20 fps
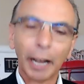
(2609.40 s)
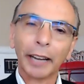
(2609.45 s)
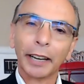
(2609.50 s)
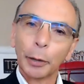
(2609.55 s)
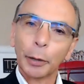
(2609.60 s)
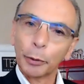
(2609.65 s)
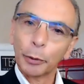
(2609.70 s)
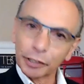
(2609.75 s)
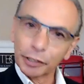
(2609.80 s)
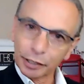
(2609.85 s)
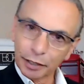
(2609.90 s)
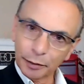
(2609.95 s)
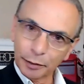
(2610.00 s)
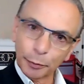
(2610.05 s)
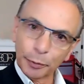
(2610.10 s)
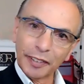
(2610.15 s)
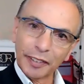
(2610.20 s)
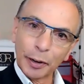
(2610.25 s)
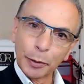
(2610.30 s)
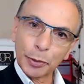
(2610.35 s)
And
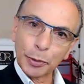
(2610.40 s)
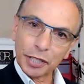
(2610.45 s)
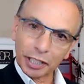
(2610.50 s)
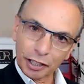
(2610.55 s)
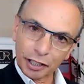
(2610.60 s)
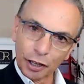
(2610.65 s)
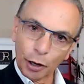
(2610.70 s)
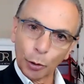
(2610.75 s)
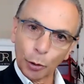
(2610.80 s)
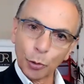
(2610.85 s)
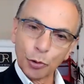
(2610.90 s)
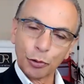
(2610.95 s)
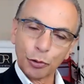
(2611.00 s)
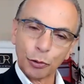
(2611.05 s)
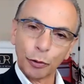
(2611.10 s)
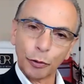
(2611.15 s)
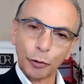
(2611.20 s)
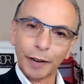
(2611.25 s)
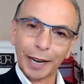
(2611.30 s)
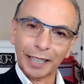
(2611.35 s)
there was a
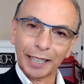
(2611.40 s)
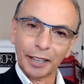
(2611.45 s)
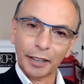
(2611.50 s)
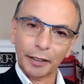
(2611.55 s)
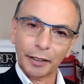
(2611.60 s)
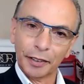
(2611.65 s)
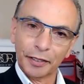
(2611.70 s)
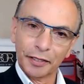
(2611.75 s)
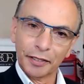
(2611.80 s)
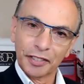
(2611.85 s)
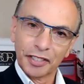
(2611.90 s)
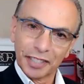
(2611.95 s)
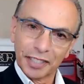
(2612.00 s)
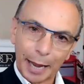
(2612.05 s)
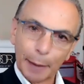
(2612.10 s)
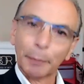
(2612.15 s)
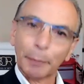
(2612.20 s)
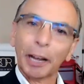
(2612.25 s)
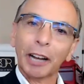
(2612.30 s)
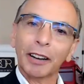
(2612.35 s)
cultural value that
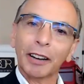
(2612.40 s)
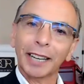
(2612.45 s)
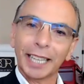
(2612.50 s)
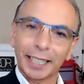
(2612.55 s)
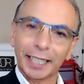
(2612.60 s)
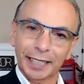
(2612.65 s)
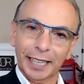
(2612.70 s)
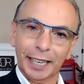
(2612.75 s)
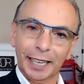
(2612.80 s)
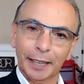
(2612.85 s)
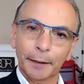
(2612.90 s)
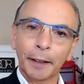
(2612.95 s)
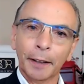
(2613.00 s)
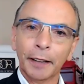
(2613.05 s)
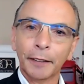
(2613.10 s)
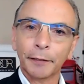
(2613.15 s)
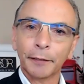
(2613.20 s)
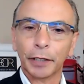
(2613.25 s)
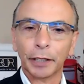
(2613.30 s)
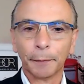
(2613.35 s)
sat behind
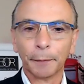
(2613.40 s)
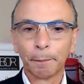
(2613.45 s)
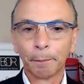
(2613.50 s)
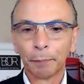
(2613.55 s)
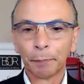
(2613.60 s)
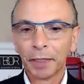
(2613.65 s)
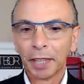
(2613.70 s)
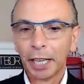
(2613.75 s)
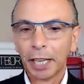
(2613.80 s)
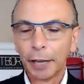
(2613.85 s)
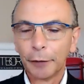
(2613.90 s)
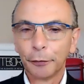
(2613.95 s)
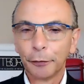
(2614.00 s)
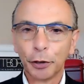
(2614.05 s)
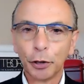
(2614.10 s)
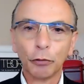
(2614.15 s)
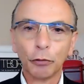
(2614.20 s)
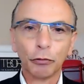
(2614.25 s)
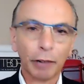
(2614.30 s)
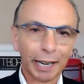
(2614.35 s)
that if
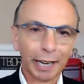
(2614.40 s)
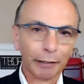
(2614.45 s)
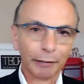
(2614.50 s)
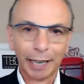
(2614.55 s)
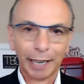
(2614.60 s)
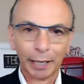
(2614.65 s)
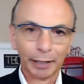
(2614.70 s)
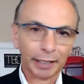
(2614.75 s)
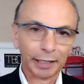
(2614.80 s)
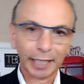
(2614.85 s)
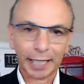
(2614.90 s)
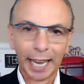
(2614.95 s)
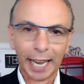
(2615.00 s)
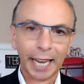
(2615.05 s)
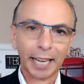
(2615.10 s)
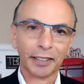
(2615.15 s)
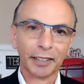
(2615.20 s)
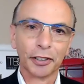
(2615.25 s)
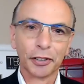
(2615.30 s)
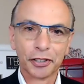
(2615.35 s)
you ran around like a
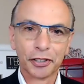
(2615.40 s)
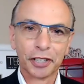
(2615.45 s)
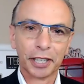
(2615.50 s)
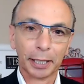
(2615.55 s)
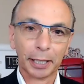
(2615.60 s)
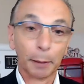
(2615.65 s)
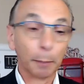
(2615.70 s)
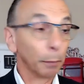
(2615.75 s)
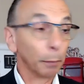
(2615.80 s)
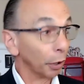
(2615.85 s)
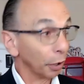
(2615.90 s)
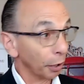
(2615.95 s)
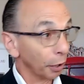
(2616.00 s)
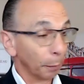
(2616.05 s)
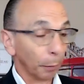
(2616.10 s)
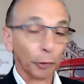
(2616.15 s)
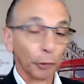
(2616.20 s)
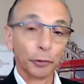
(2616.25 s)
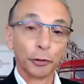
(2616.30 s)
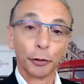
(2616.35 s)
headless chicken, but
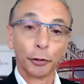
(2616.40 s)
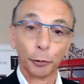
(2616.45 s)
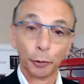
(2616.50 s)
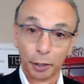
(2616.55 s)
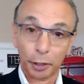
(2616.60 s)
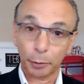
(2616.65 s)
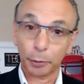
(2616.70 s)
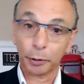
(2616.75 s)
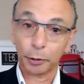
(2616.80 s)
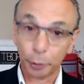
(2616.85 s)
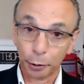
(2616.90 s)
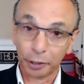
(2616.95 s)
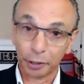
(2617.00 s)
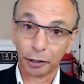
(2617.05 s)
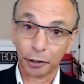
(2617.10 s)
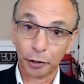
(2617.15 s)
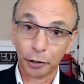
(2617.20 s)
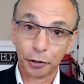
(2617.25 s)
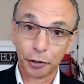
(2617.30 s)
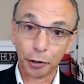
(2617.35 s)
your boss thought you were doing
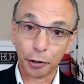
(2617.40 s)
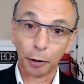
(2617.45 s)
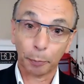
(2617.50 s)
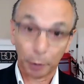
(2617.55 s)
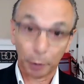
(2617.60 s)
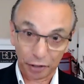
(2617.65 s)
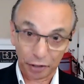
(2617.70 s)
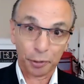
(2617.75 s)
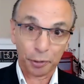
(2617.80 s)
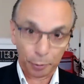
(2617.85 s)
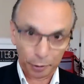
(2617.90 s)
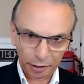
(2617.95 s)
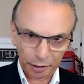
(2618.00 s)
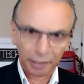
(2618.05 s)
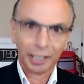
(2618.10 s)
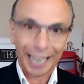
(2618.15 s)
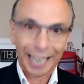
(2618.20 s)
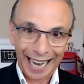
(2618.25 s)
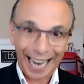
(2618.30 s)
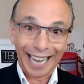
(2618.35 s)
a good job because you were
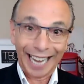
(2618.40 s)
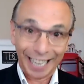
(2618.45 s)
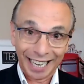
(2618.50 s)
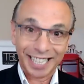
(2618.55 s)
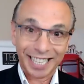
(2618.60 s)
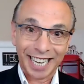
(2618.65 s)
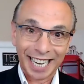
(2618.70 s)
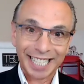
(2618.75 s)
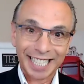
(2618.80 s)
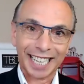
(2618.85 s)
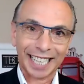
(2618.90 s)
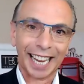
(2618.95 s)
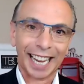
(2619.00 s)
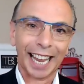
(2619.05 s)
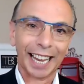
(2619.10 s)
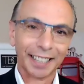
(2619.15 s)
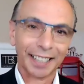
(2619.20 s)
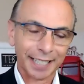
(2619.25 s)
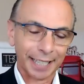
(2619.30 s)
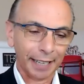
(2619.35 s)
energetic
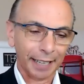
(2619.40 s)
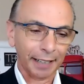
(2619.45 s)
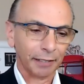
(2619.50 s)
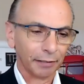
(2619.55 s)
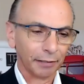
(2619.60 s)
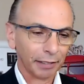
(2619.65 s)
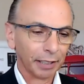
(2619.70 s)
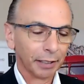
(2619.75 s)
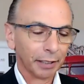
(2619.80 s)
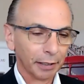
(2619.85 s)
at it,